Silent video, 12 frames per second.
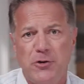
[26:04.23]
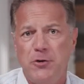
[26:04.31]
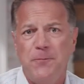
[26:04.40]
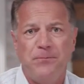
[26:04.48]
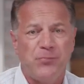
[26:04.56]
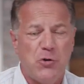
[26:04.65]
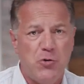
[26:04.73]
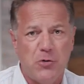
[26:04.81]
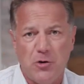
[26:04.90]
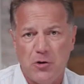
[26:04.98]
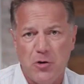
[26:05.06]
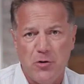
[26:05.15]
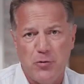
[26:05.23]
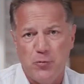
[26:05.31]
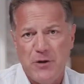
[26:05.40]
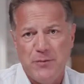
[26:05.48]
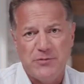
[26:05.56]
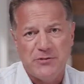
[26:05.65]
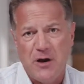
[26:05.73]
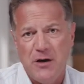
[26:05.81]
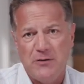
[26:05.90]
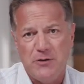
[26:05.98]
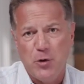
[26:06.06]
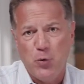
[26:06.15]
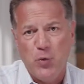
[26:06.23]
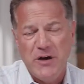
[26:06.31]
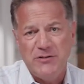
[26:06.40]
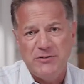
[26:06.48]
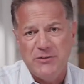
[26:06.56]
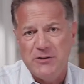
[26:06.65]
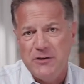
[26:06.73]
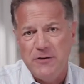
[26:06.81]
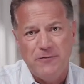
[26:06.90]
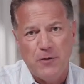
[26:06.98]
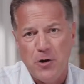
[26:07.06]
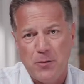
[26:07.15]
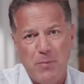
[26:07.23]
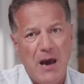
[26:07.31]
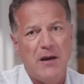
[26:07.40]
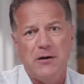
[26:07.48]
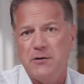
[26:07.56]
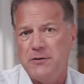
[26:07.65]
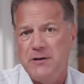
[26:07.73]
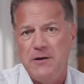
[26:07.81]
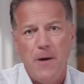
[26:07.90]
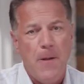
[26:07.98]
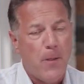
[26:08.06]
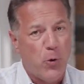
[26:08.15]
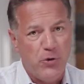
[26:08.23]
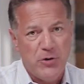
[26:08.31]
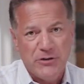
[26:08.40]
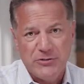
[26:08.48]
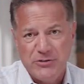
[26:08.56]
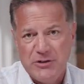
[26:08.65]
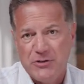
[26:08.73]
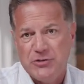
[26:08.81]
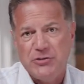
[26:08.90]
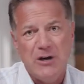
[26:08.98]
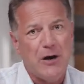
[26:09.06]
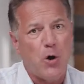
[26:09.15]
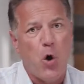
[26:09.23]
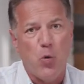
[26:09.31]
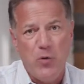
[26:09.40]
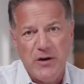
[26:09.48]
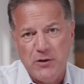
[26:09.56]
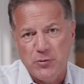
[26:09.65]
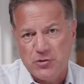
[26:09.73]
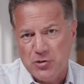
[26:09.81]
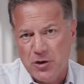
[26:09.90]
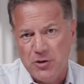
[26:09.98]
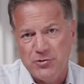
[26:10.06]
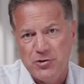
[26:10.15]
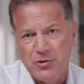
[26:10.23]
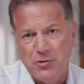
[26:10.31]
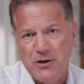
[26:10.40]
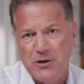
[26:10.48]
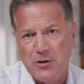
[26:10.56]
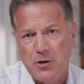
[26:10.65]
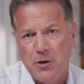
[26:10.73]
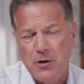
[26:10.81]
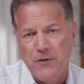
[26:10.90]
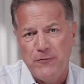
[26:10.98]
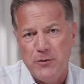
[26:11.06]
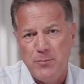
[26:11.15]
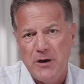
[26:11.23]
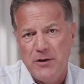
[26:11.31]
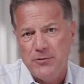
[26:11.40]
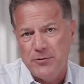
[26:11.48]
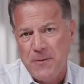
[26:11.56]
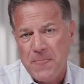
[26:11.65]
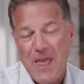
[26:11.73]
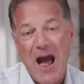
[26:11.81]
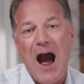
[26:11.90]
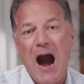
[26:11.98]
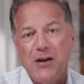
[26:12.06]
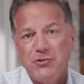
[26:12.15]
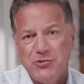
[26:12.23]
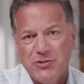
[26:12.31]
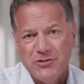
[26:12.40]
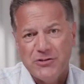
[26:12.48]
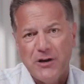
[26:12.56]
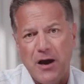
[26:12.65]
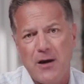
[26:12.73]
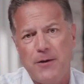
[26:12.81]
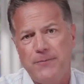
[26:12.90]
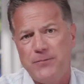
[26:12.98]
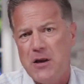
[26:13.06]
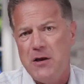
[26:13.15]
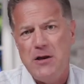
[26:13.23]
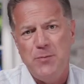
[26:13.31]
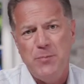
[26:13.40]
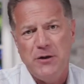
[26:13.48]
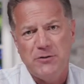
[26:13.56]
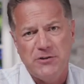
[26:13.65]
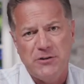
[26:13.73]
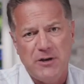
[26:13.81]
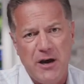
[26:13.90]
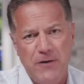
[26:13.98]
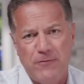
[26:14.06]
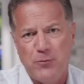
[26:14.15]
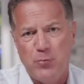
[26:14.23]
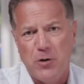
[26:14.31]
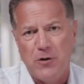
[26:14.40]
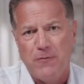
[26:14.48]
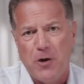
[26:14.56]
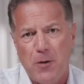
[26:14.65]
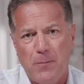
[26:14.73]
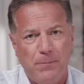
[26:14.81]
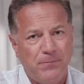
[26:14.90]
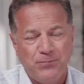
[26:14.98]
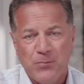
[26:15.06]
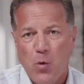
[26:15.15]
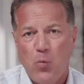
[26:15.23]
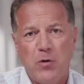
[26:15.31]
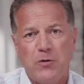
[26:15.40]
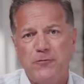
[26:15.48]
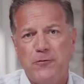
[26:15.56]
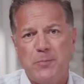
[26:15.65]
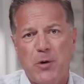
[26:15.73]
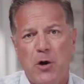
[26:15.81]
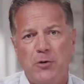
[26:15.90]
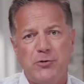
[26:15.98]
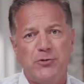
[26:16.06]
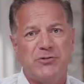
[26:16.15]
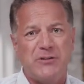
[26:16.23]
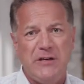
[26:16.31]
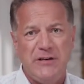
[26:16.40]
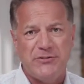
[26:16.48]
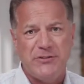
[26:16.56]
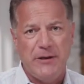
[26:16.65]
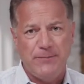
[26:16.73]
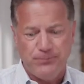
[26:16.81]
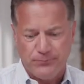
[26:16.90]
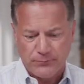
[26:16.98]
you. You can go to the website. There are ways to give automatically, or you can send a check, or we can charge your credit card every month. I just got an email today from one of our wonderful partners, and he said,